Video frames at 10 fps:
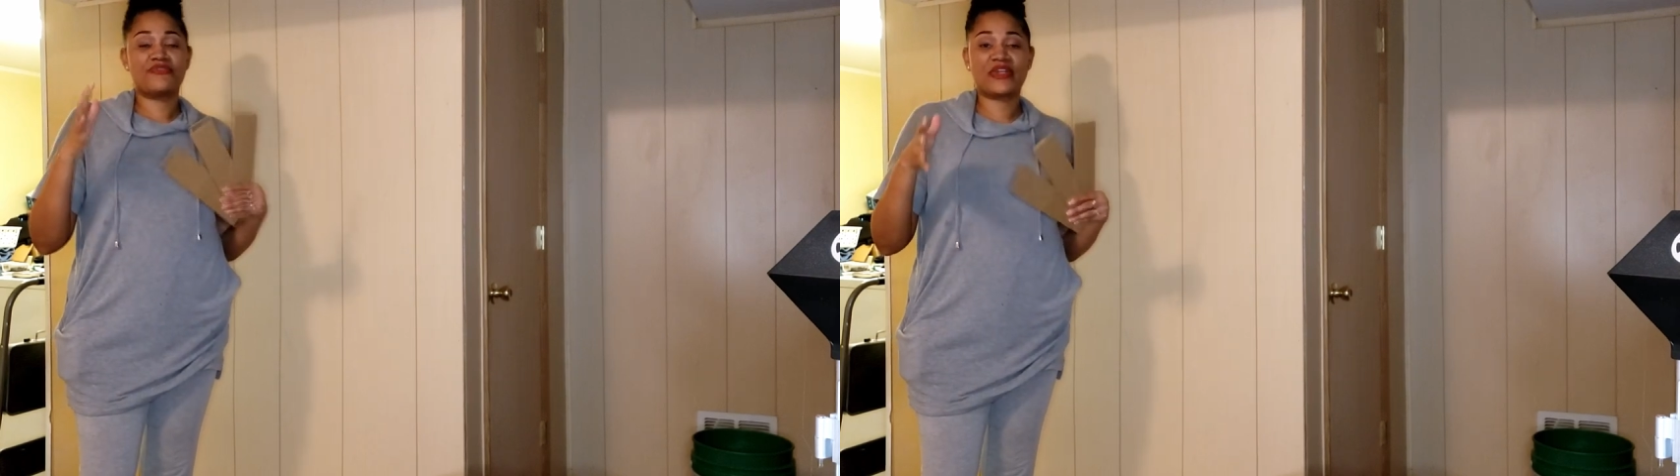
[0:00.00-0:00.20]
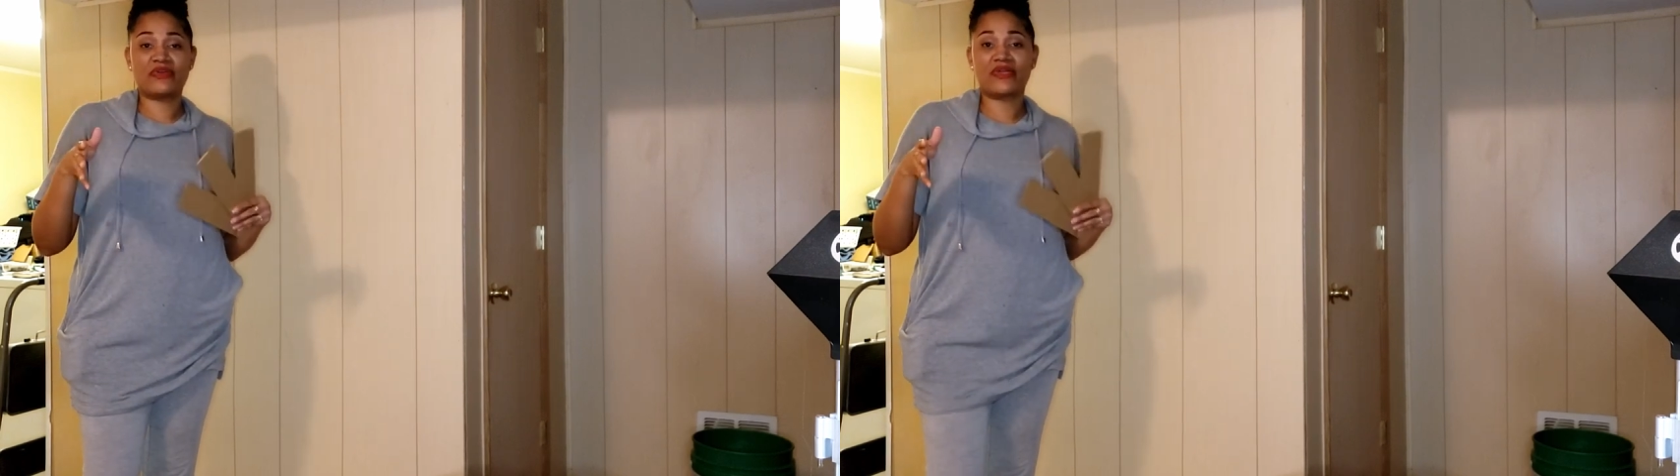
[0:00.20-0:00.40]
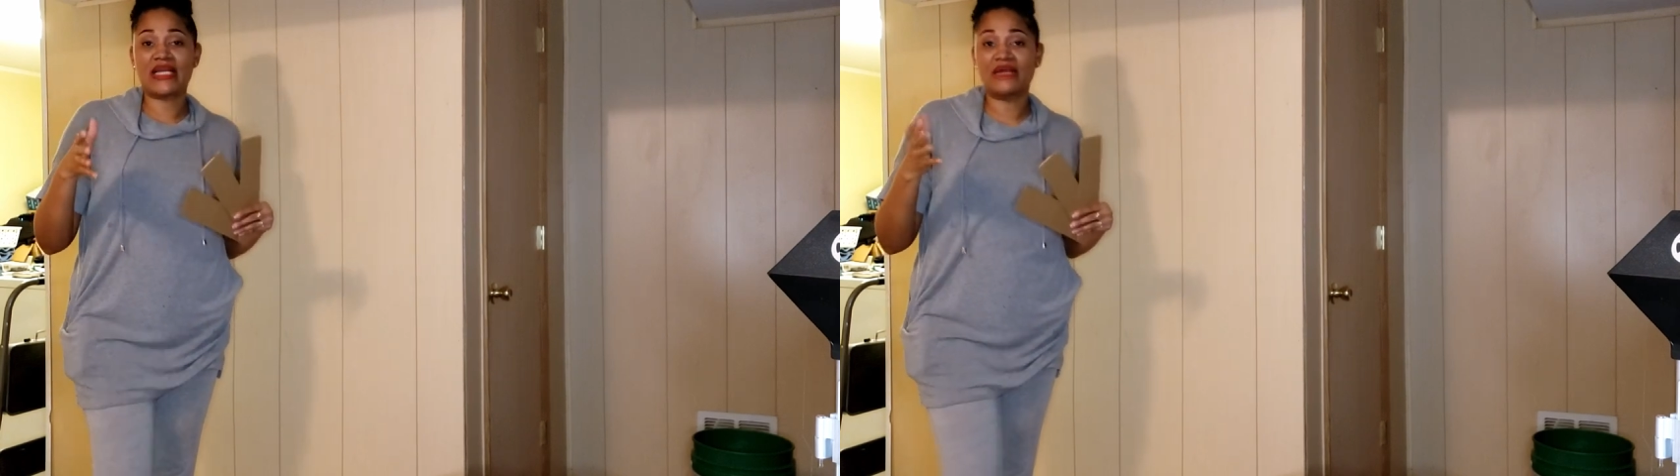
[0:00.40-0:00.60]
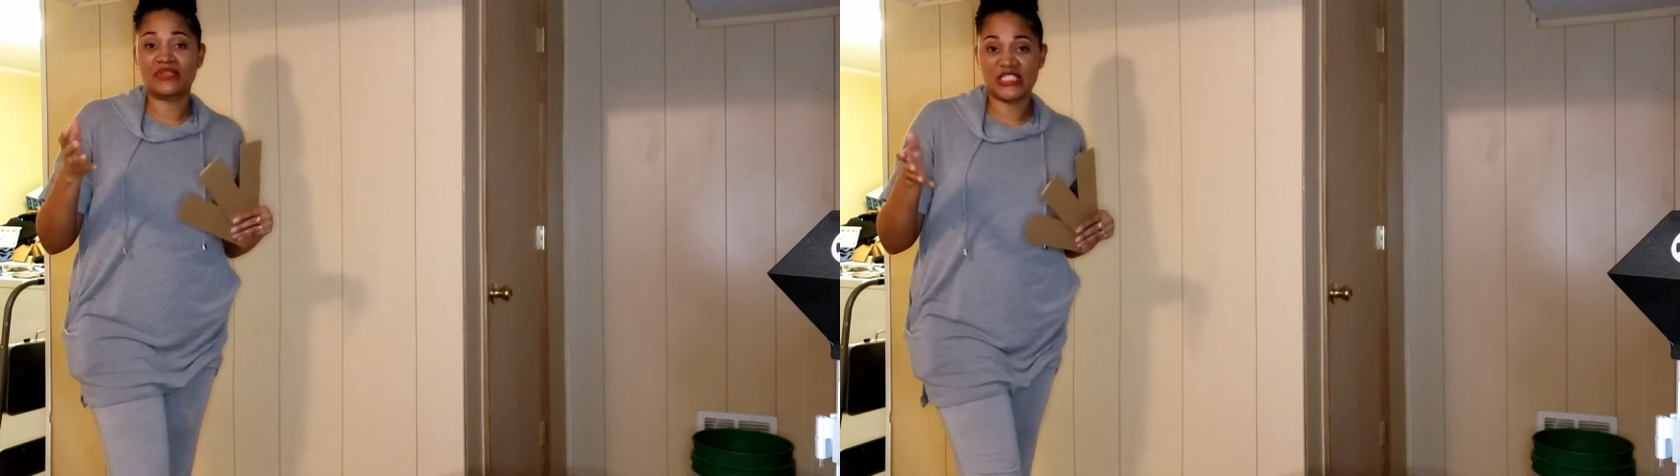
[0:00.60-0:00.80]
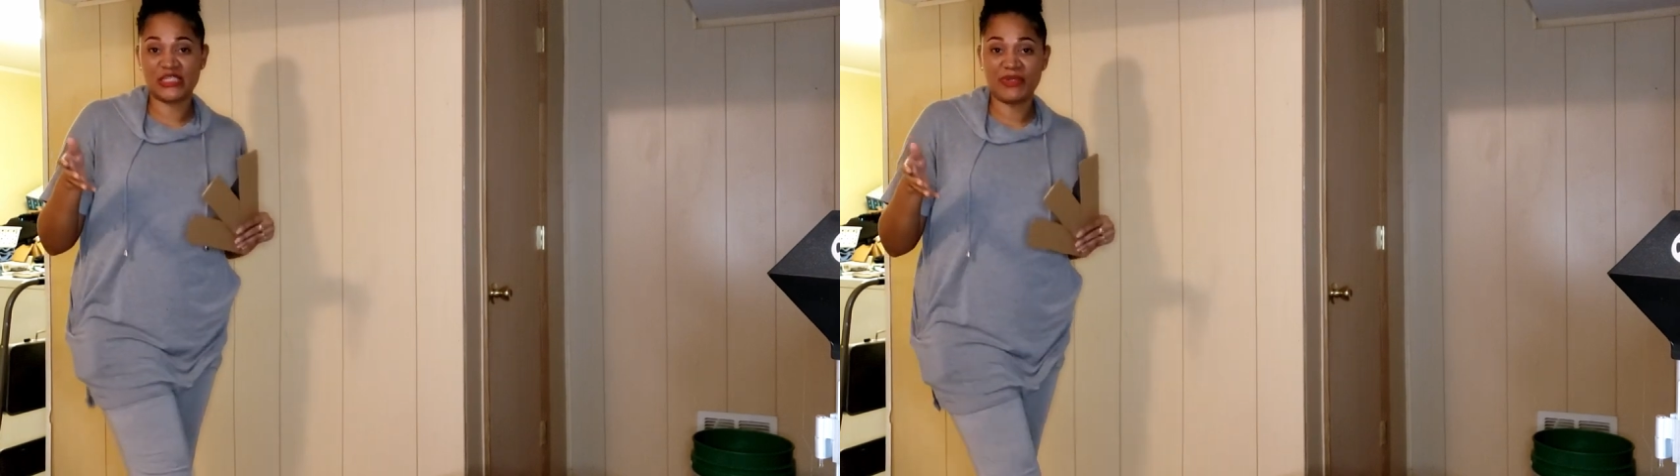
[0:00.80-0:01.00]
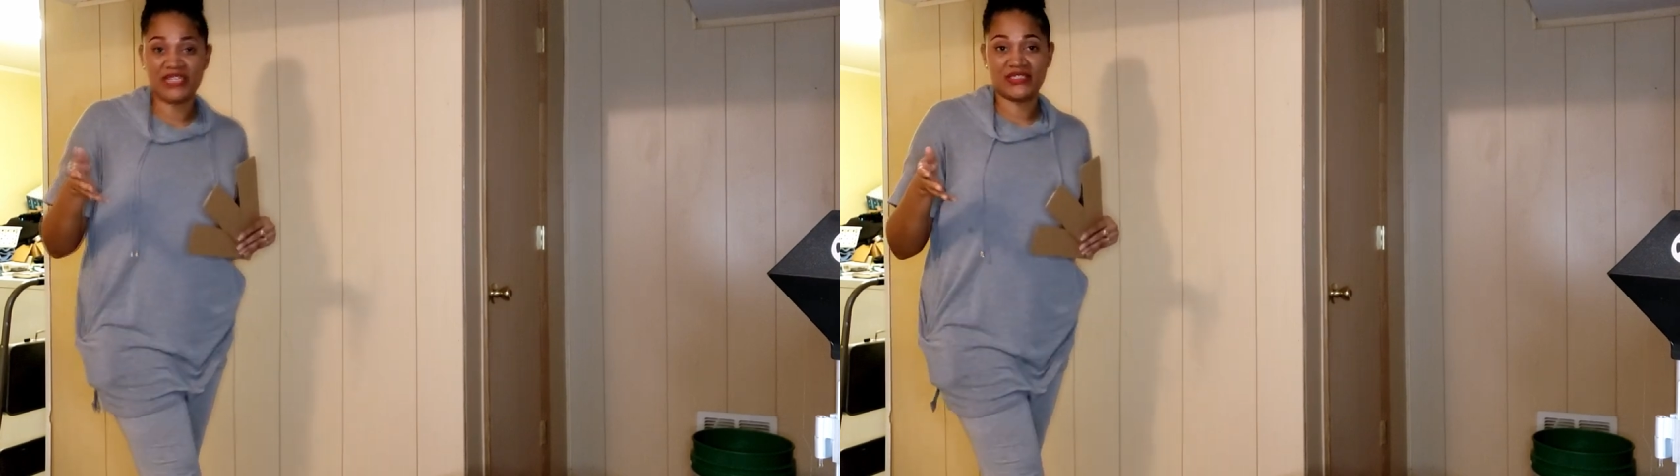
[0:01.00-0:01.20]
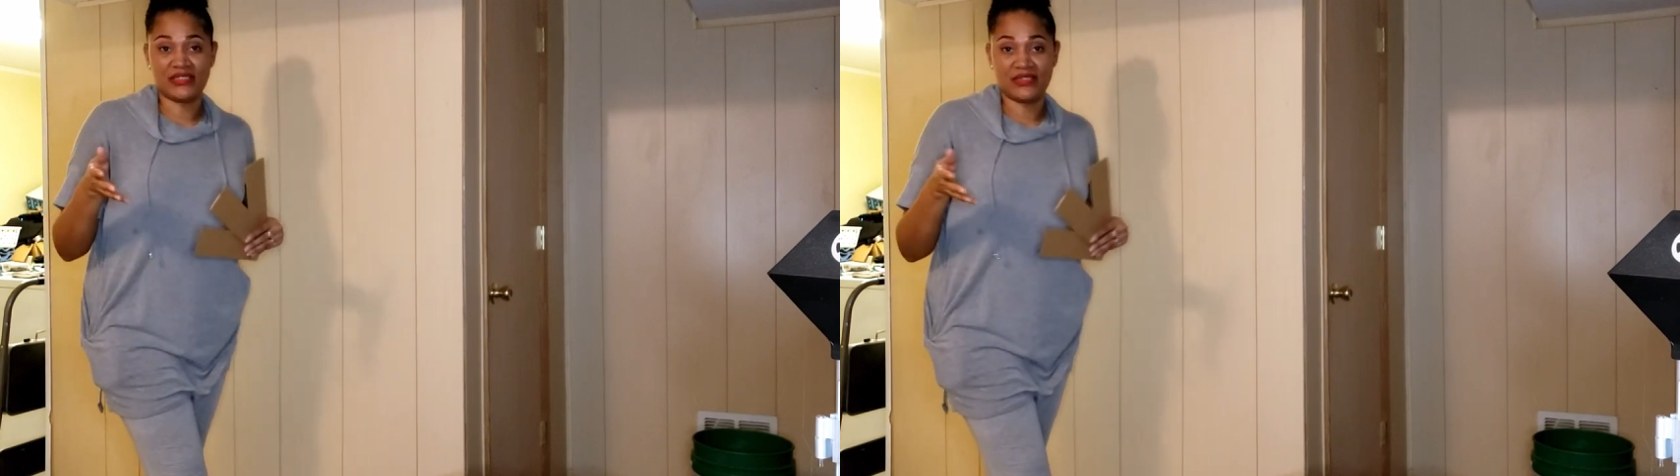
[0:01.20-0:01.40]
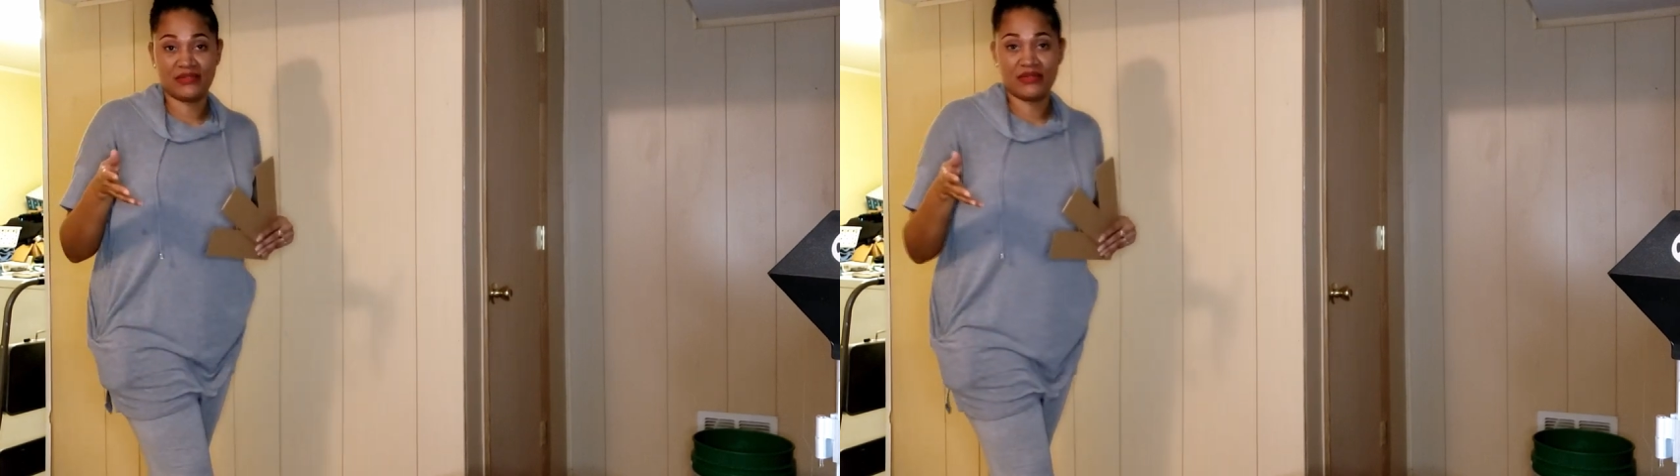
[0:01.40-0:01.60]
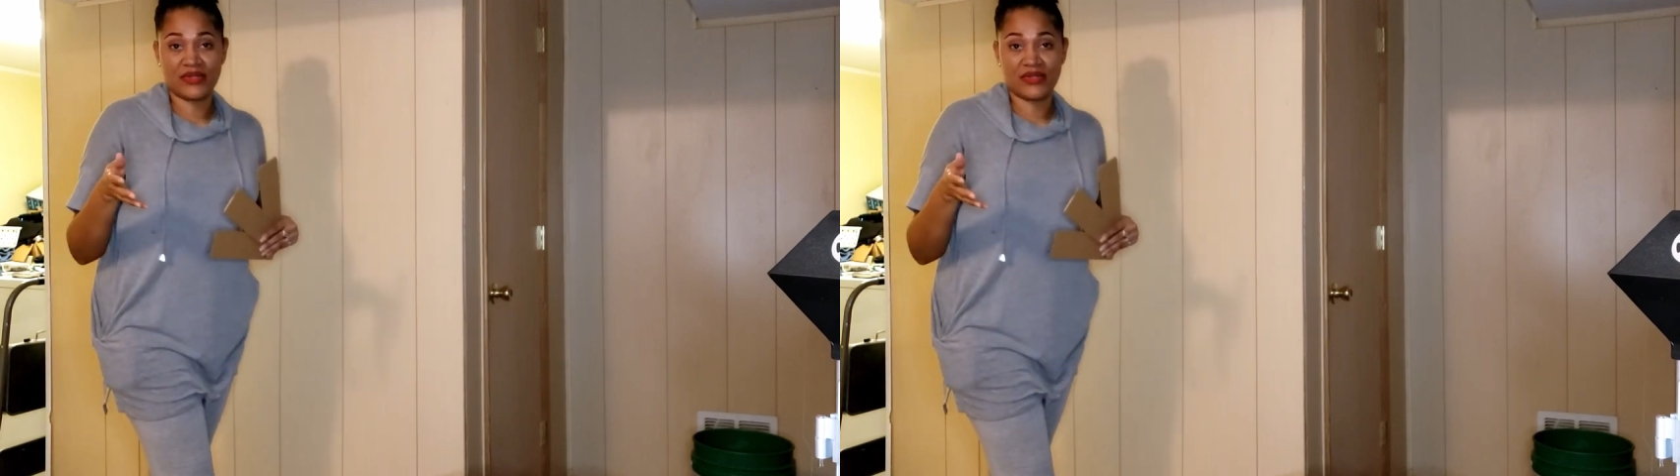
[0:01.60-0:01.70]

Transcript: figuring out the spacing.